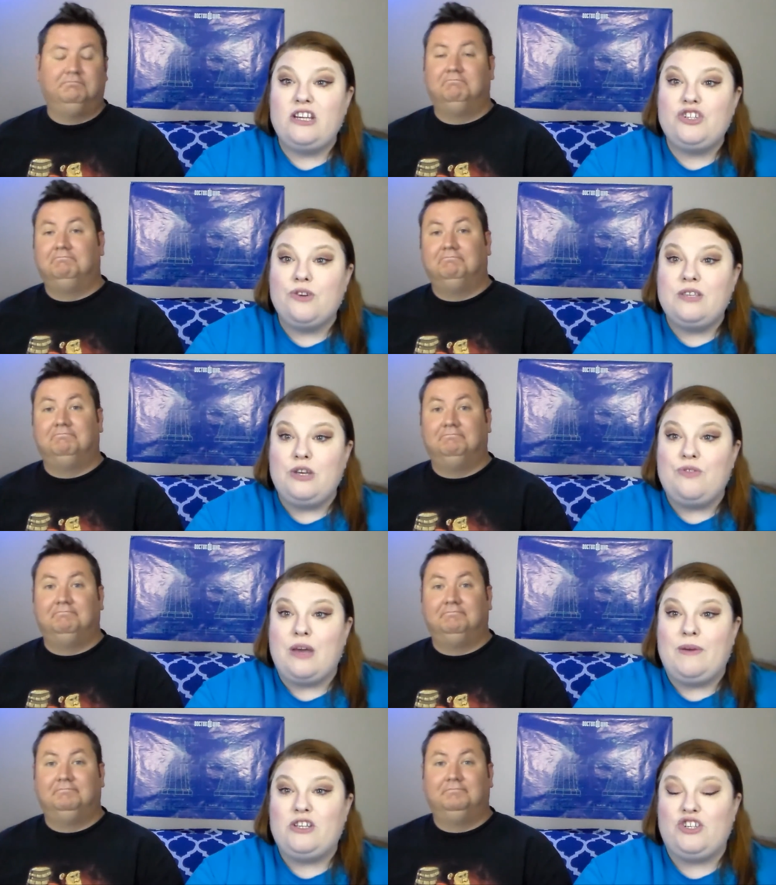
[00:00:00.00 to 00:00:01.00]
Speaker 1: any shows that you think
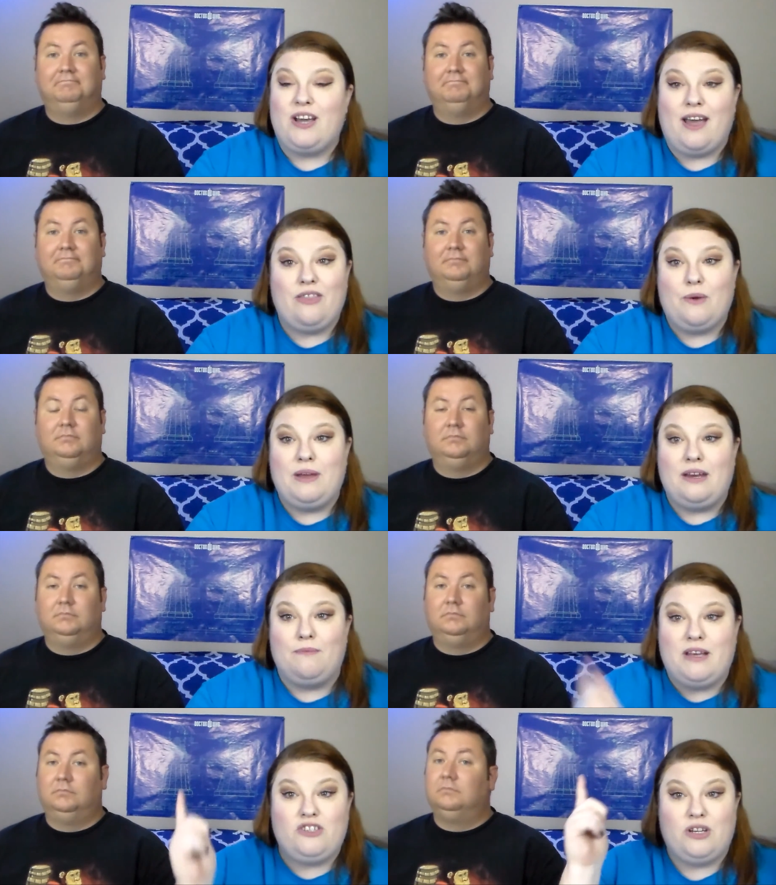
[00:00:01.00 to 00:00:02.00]
we should check out that we didn't
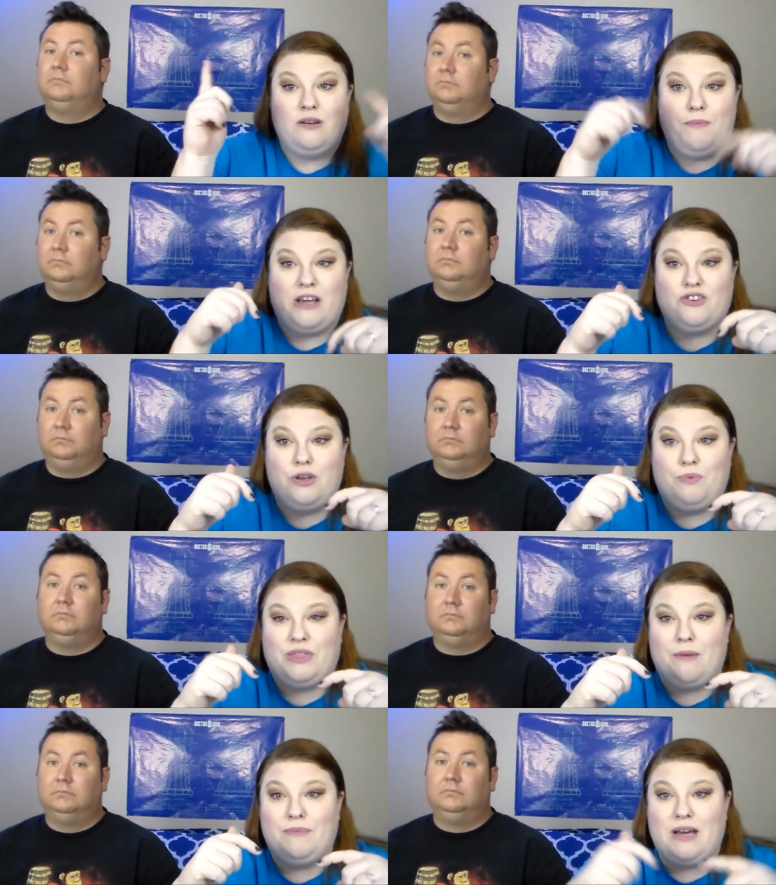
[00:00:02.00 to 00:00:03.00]
mention, make sure you put
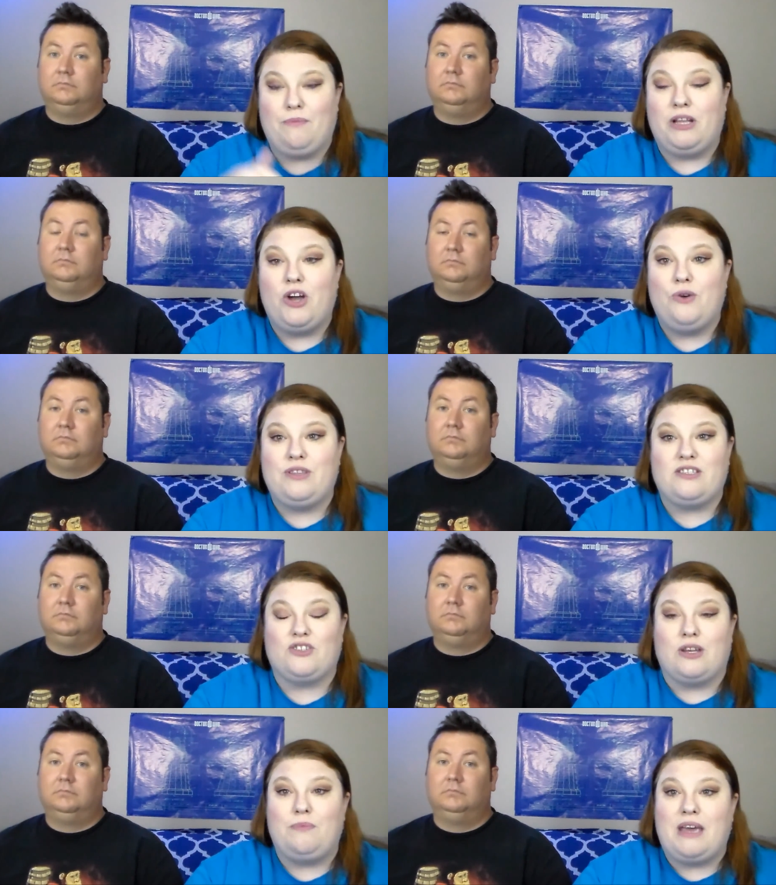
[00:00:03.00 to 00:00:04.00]
them down below. This is
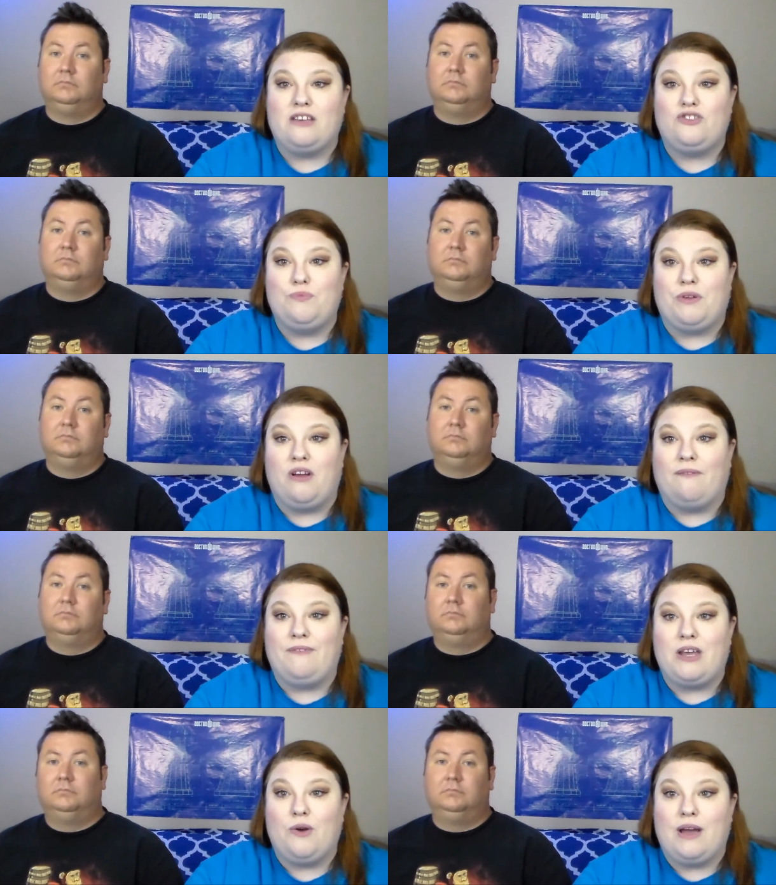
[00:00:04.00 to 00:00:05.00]
going to be a super long
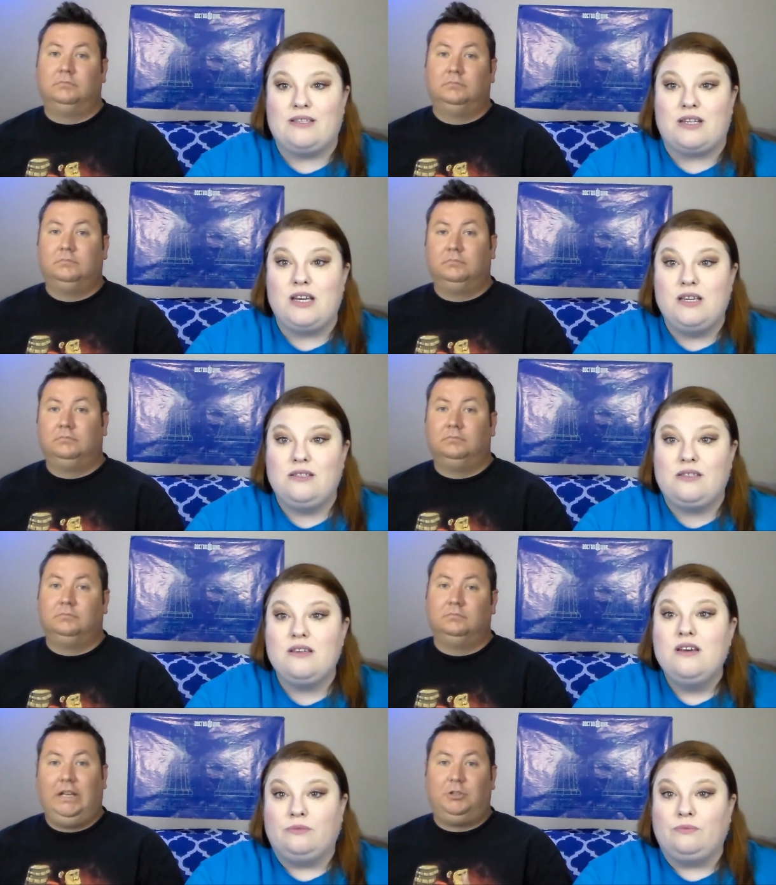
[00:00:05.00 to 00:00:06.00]
video as it is.
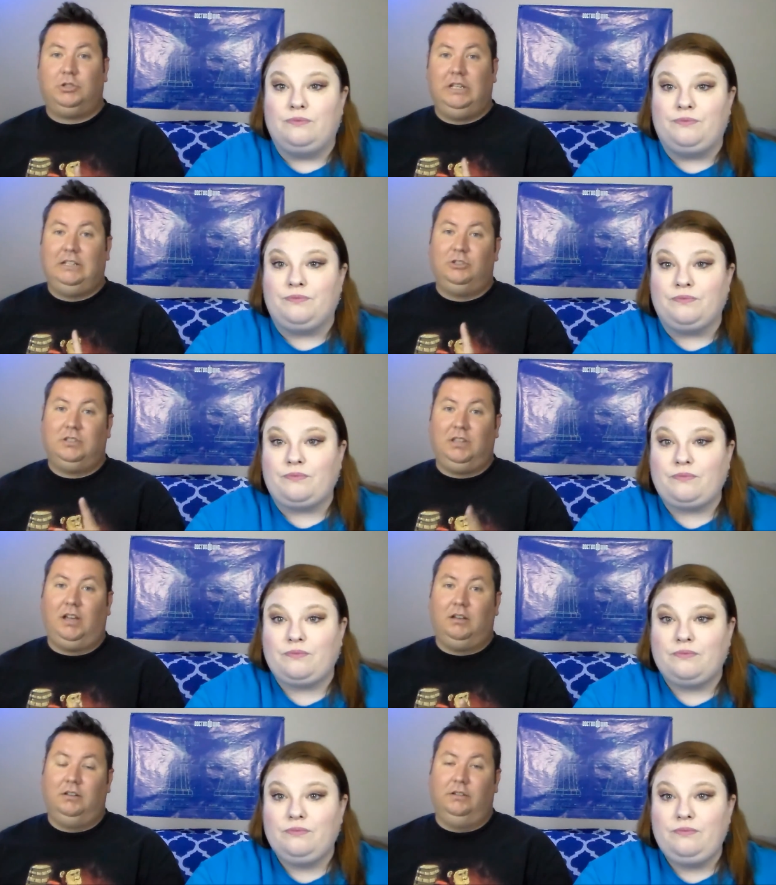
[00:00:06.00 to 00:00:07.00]
Speaker 2: Actually, I just
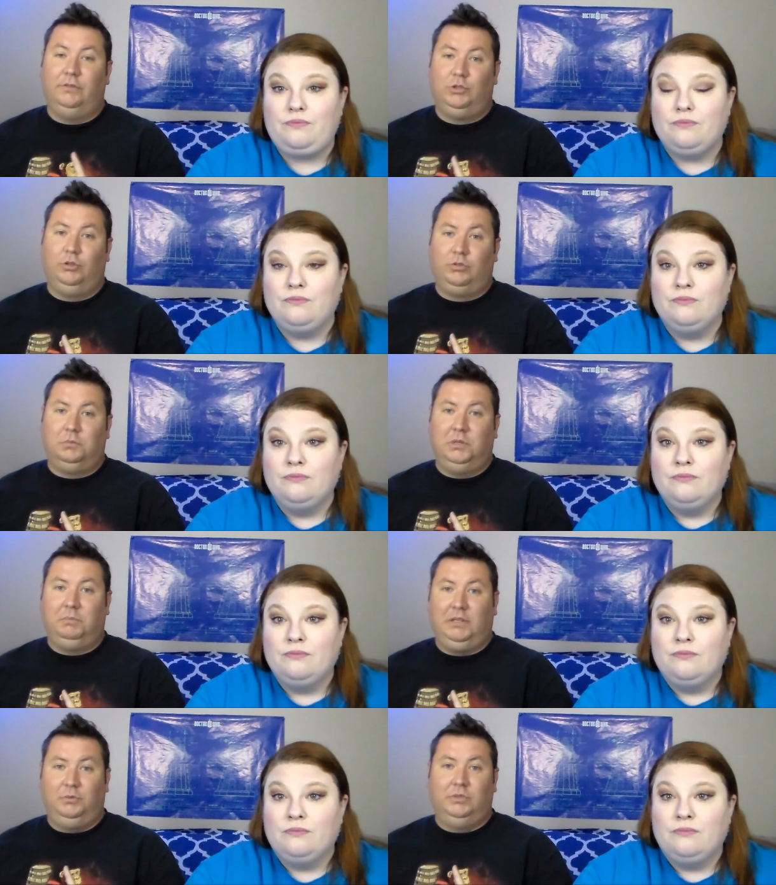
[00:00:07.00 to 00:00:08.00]
thought of a show coming up
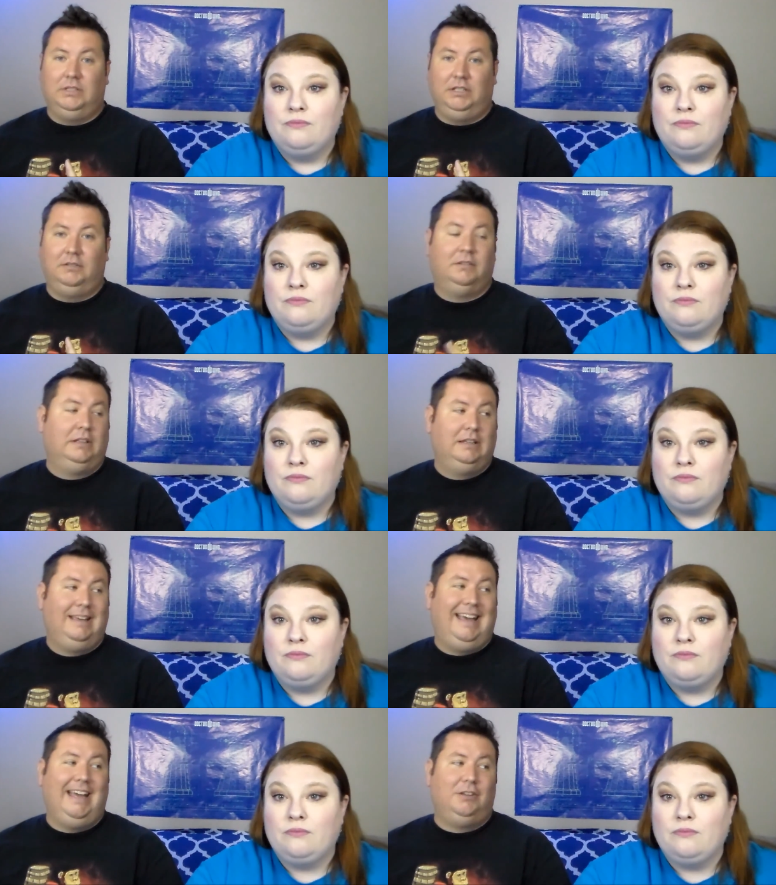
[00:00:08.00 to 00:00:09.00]
that I want to see.
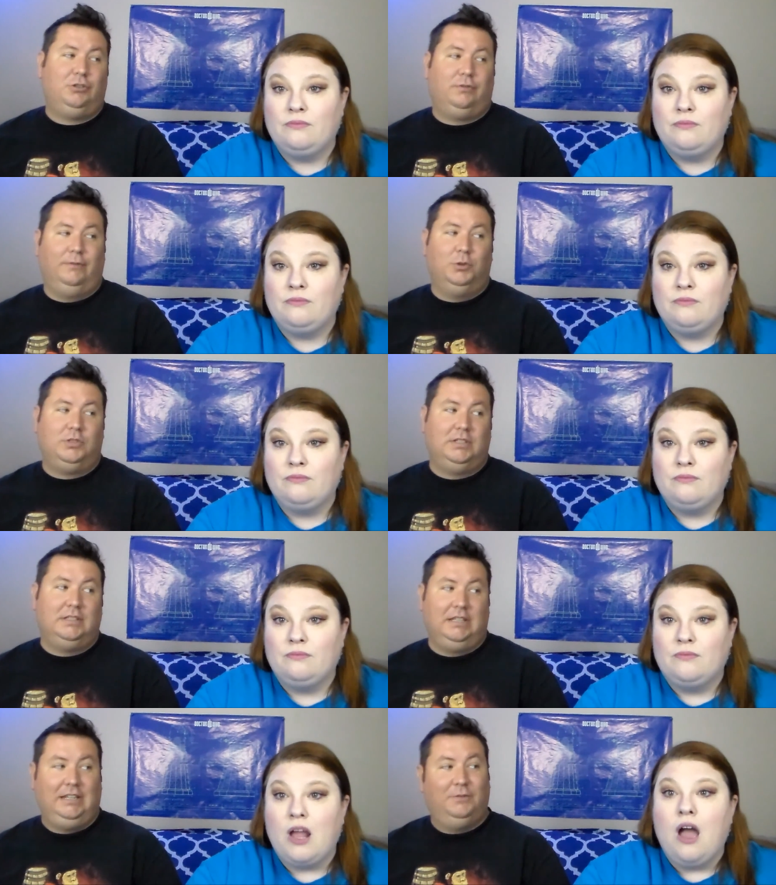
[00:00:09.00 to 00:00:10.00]
Ash versus
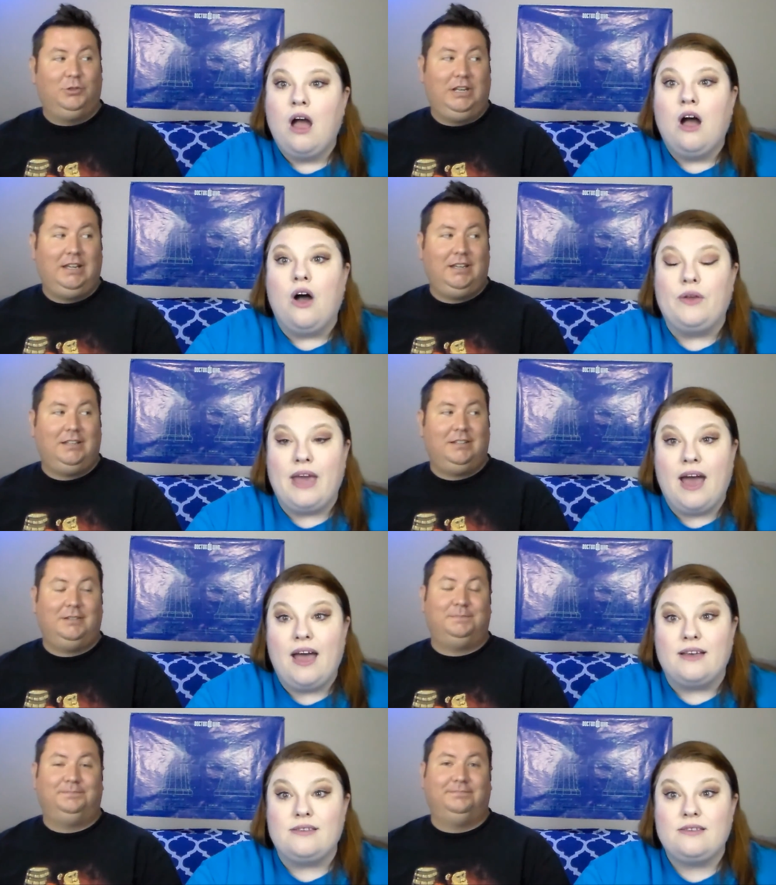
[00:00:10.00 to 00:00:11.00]
the Evil Dead.
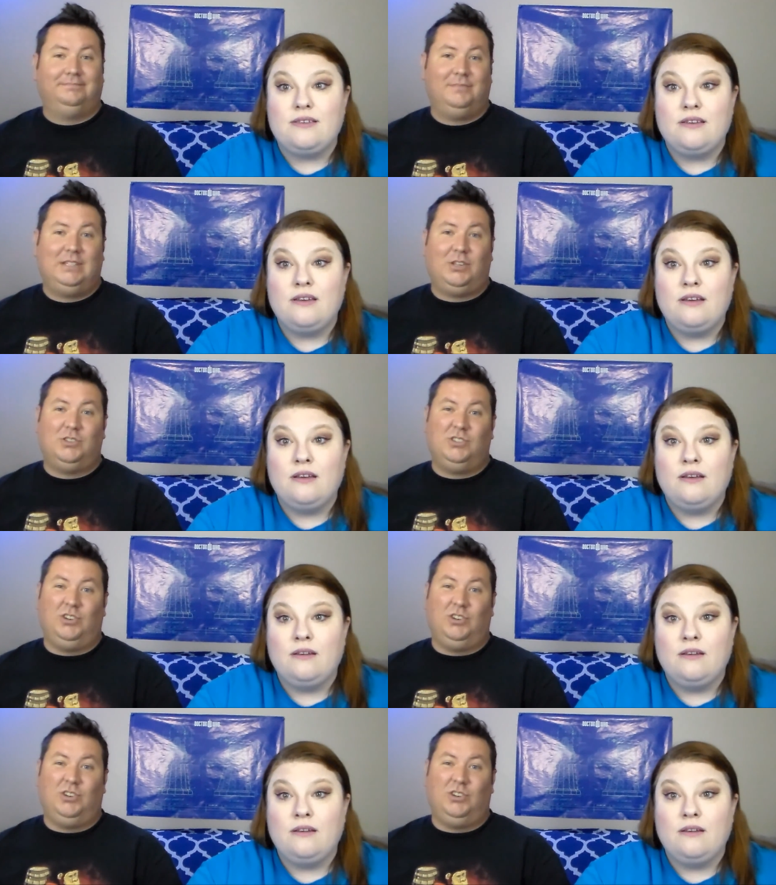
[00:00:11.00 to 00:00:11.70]
Yes. It's on